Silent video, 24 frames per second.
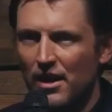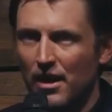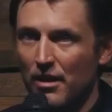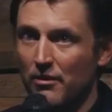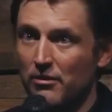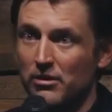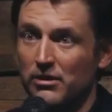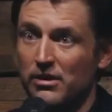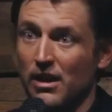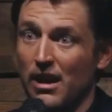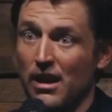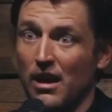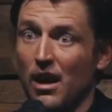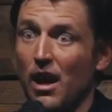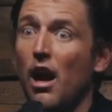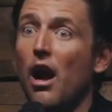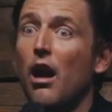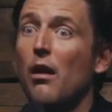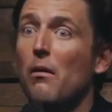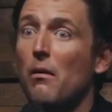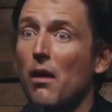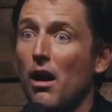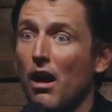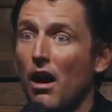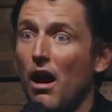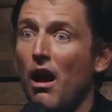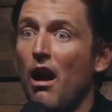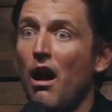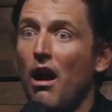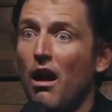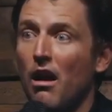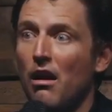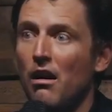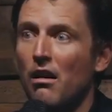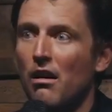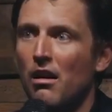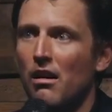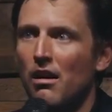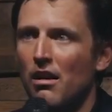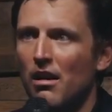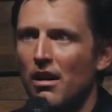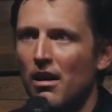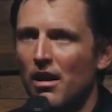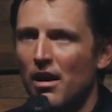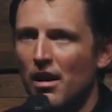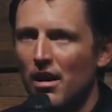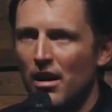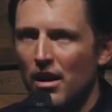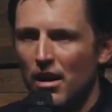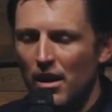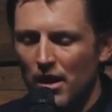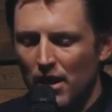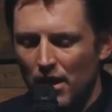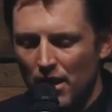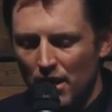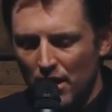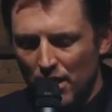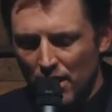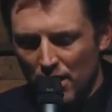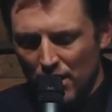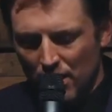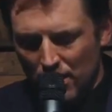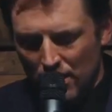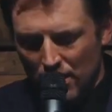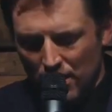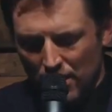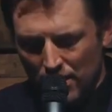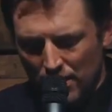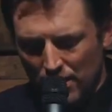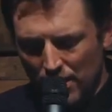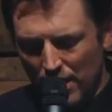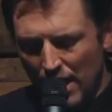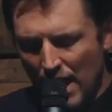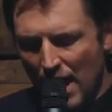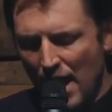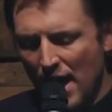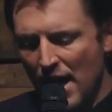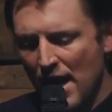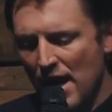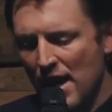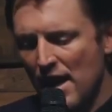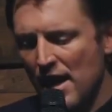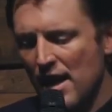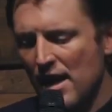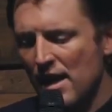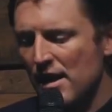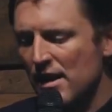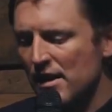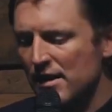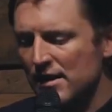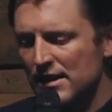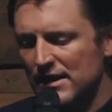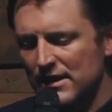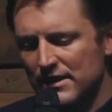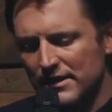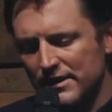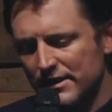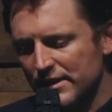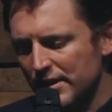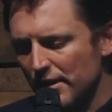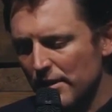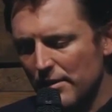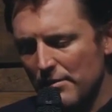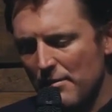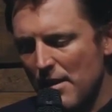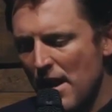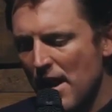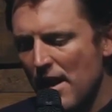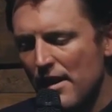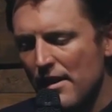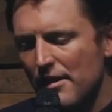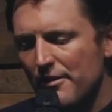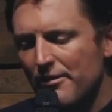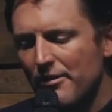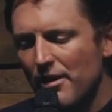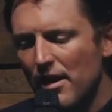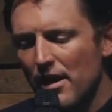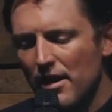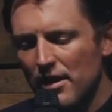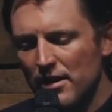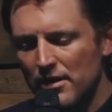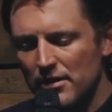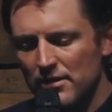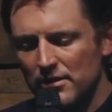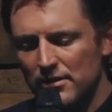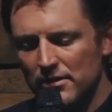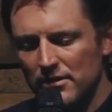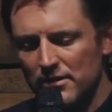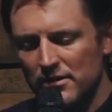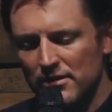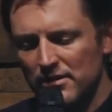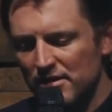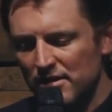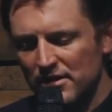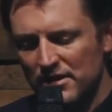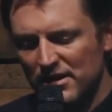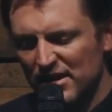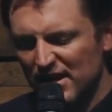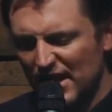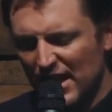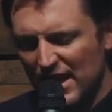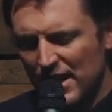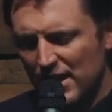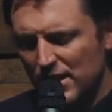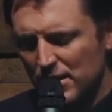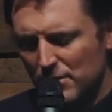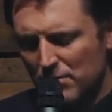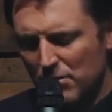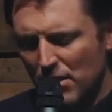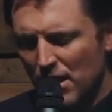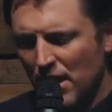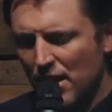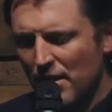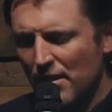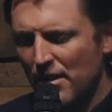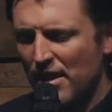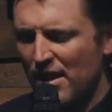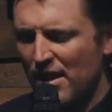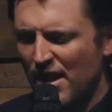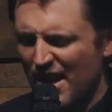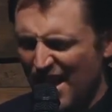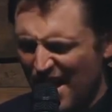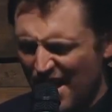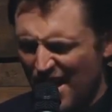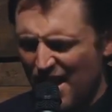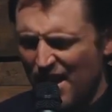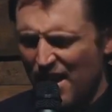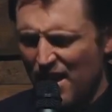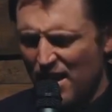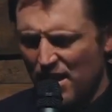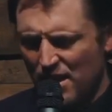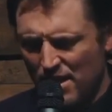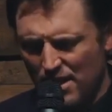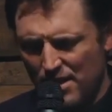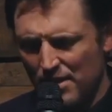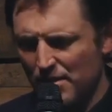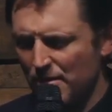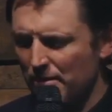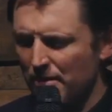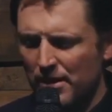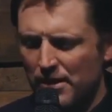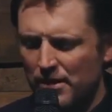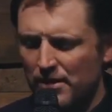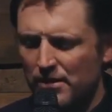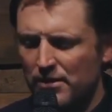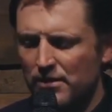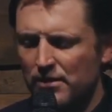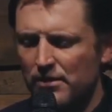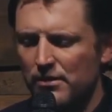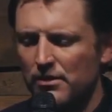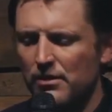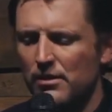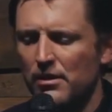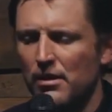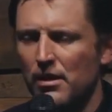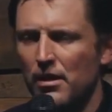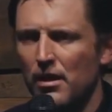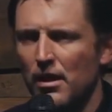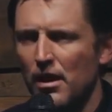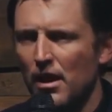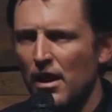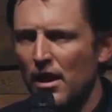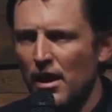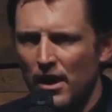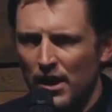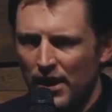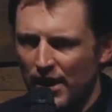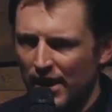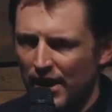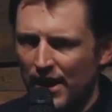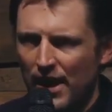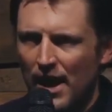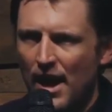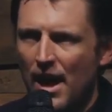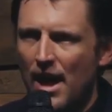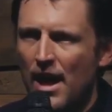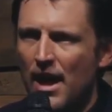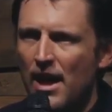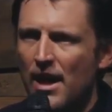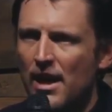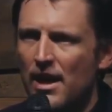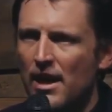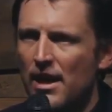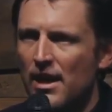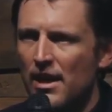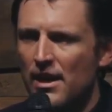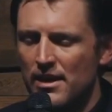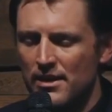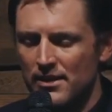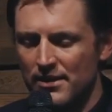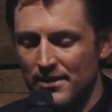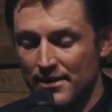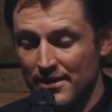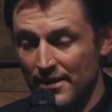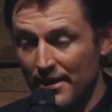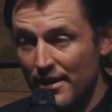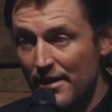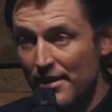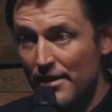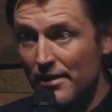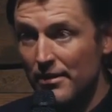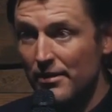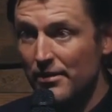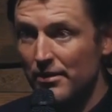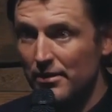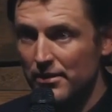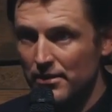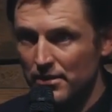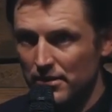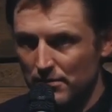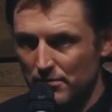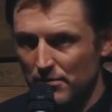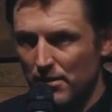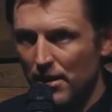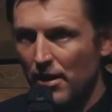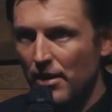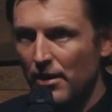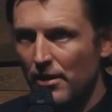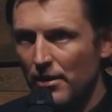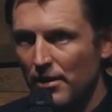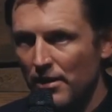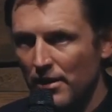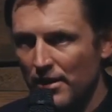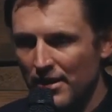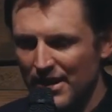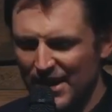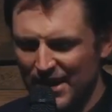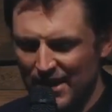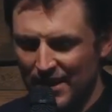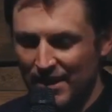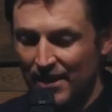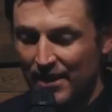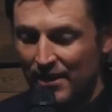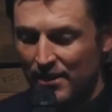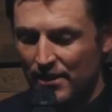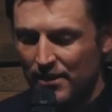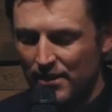Everyone's like, oh my god. Yeah, so my friend is blowing in the wind. Yeah, so is blowing in